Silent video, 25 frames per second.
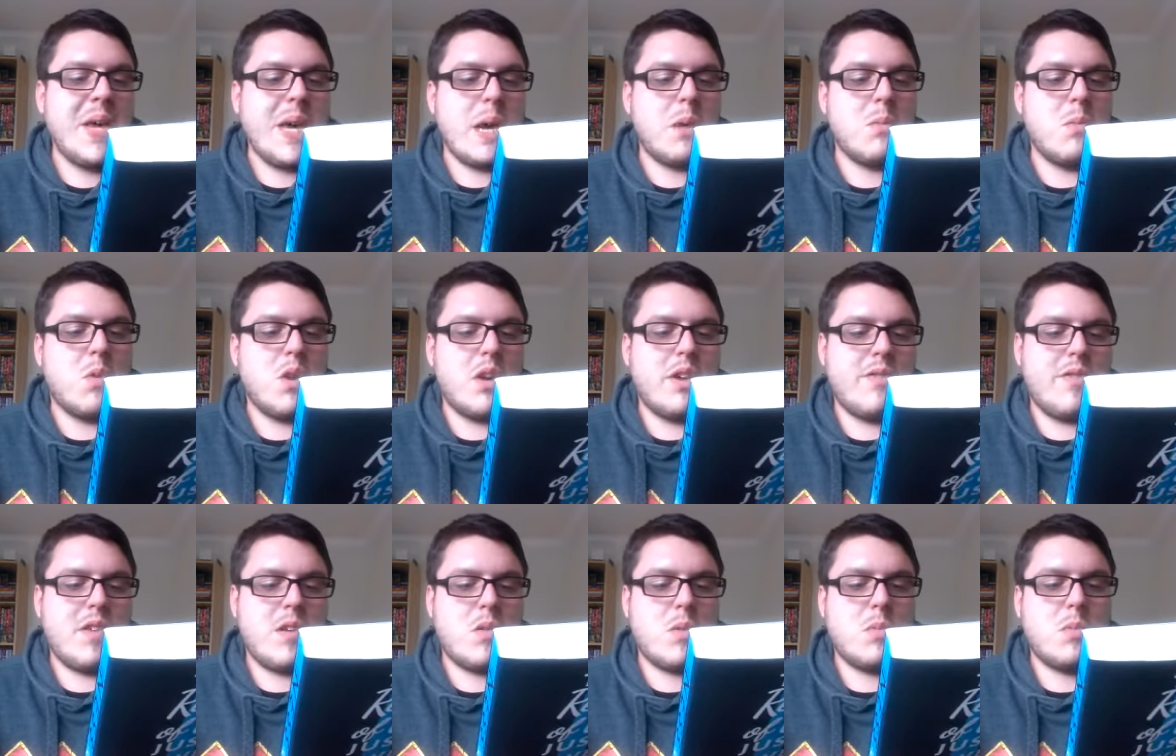And what
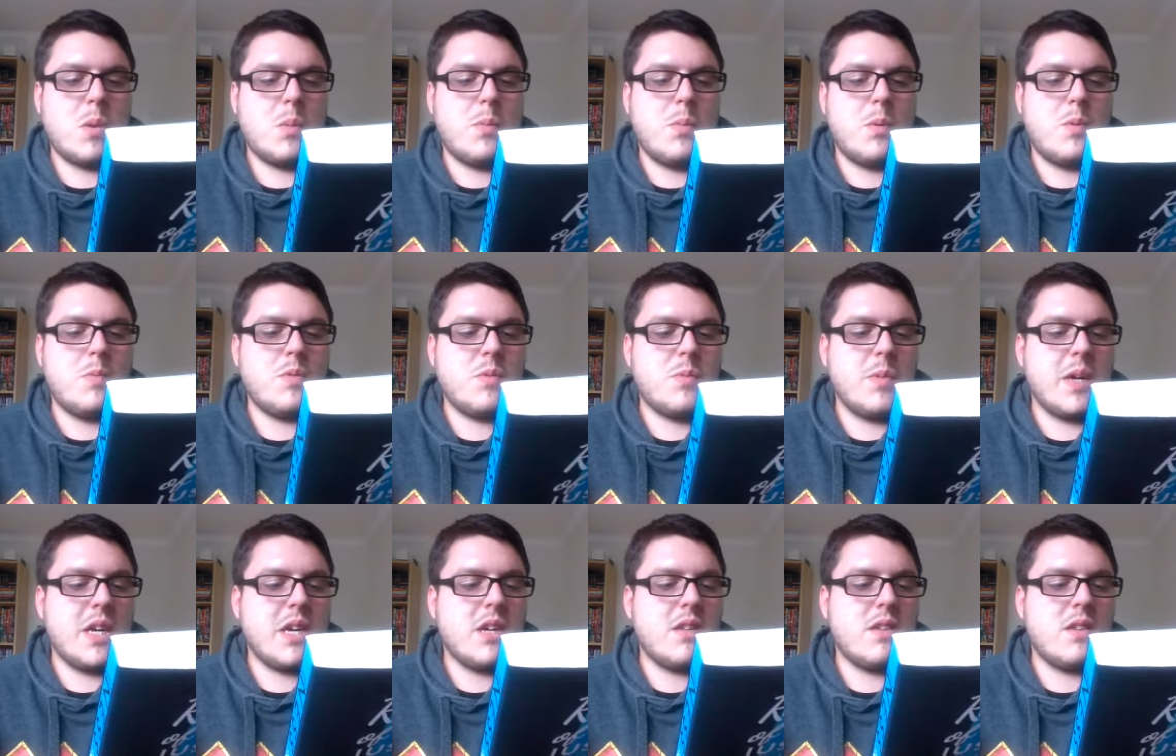if there are problems
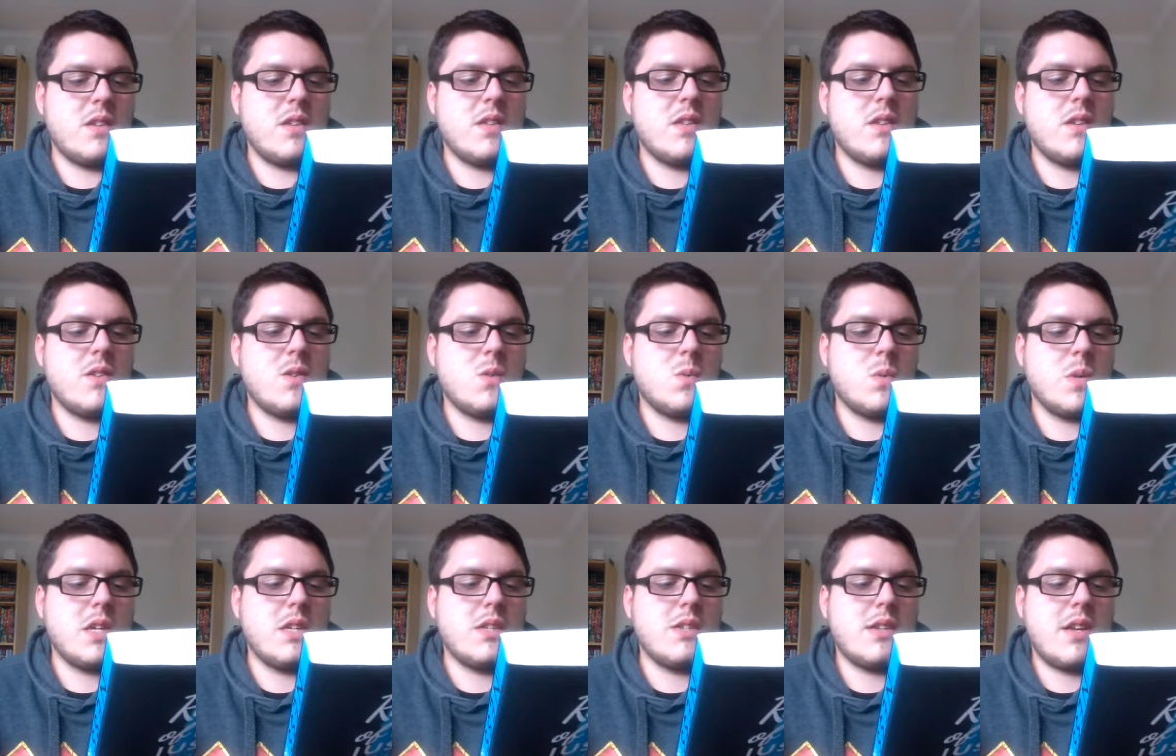bigger than this
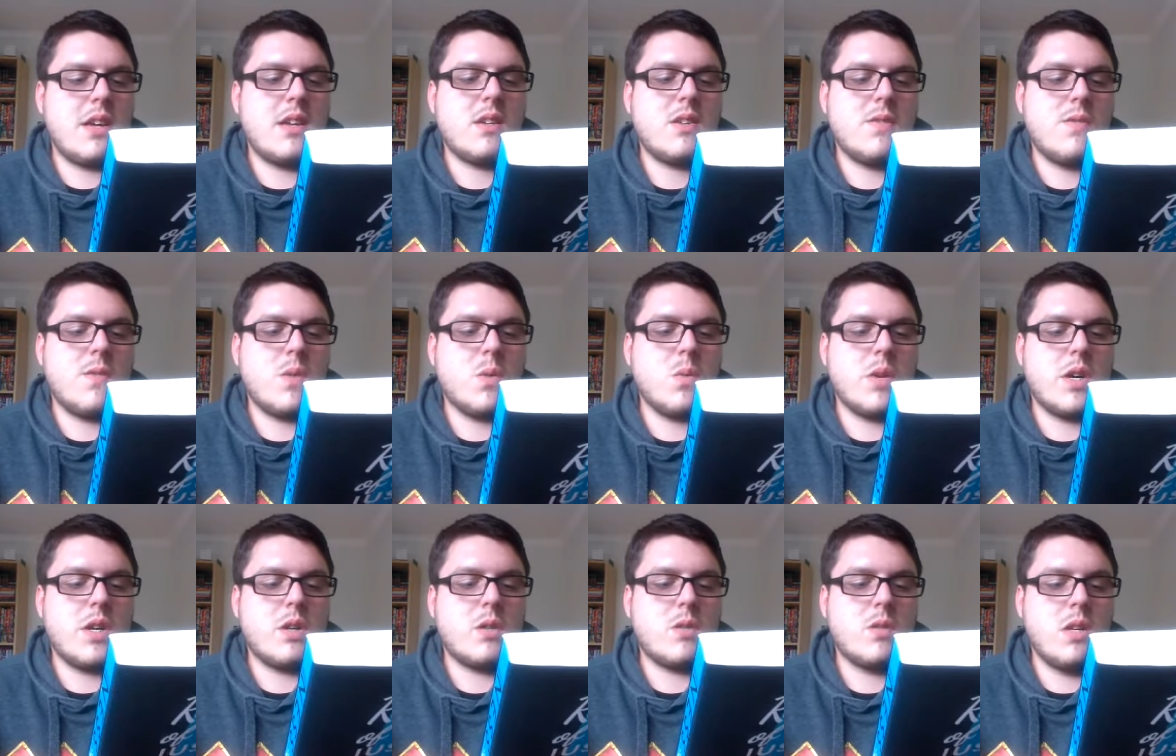week's end of the
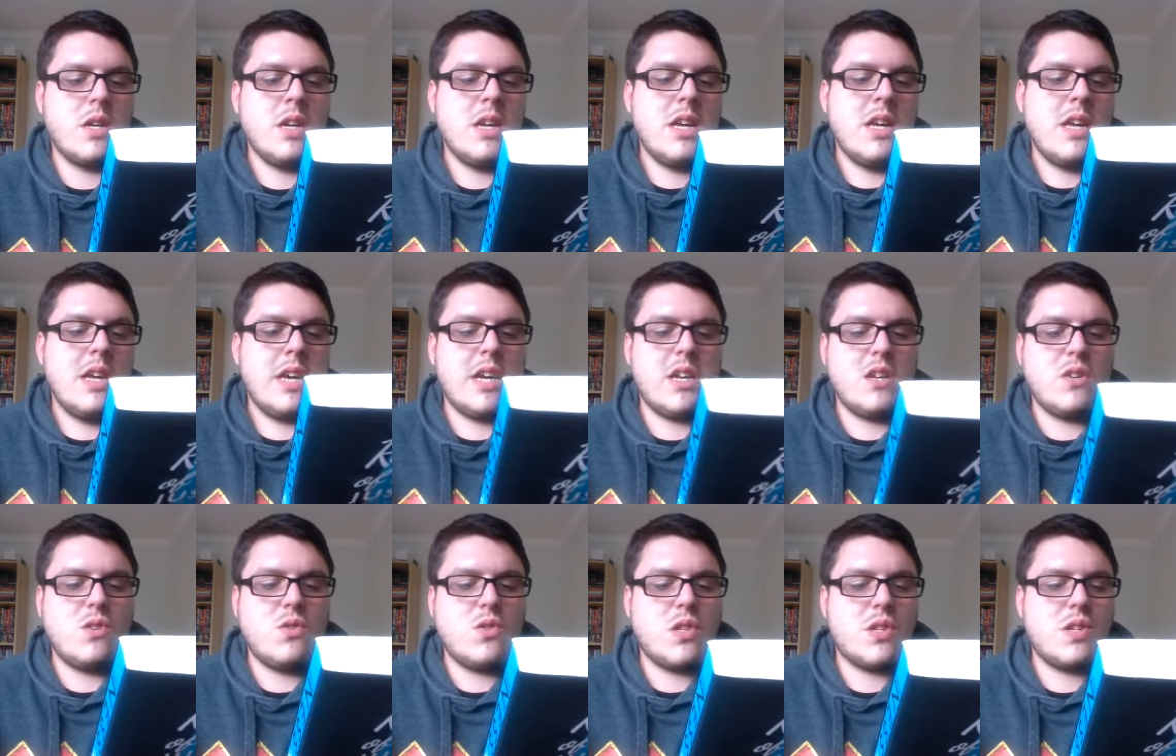world
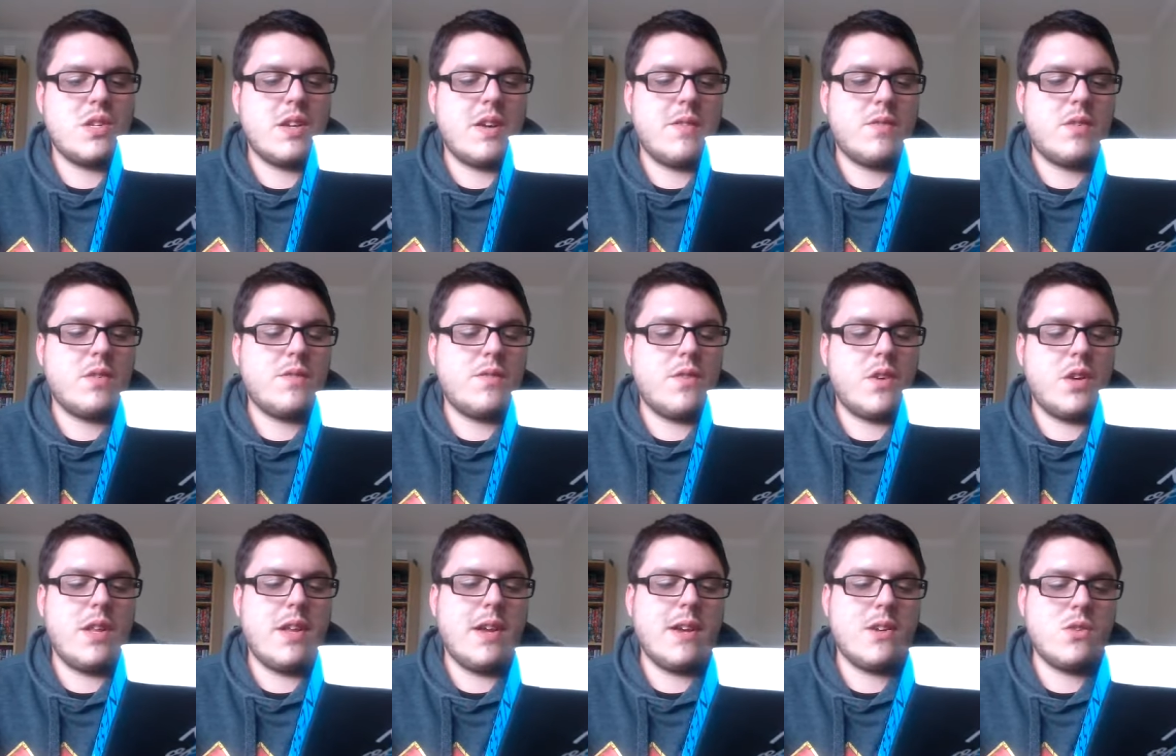and you just have to
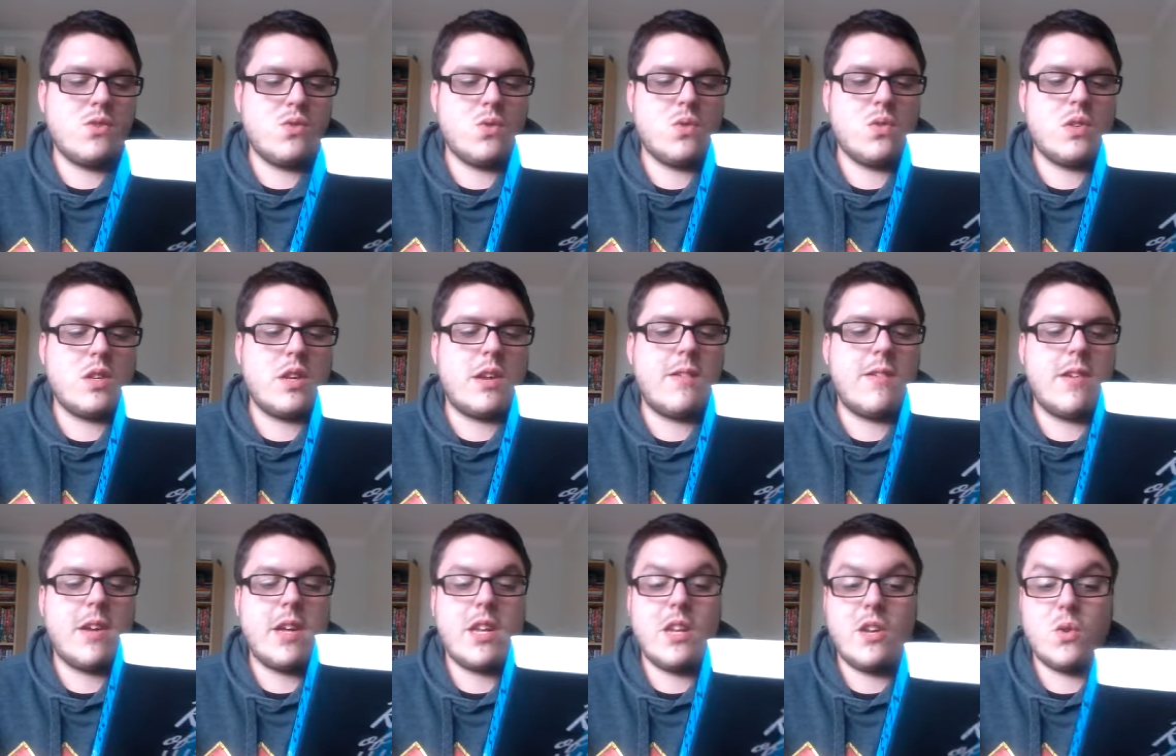find the
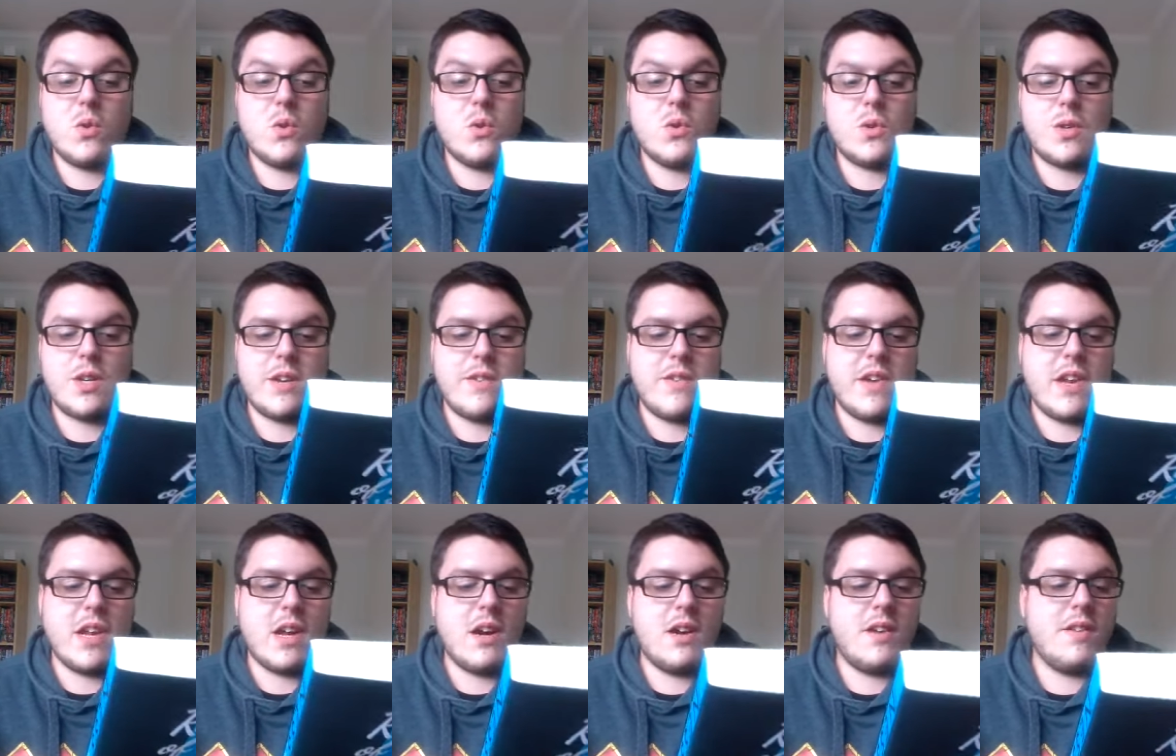extraordinary in your
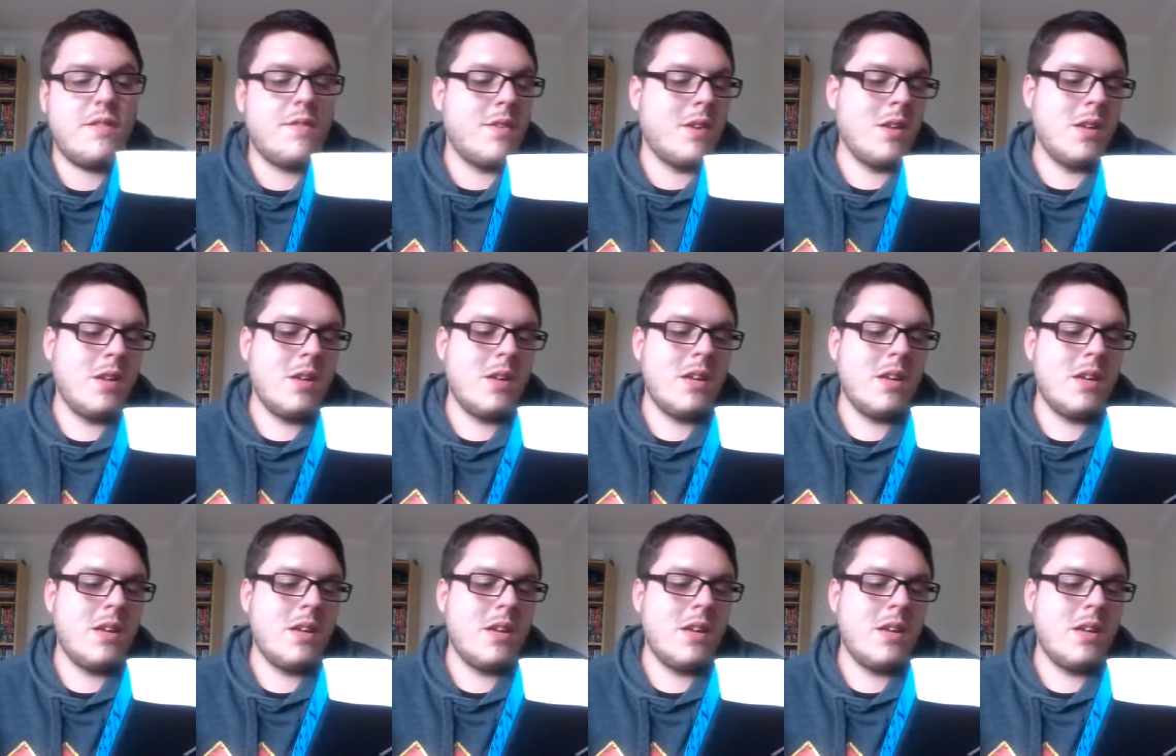ordinary life,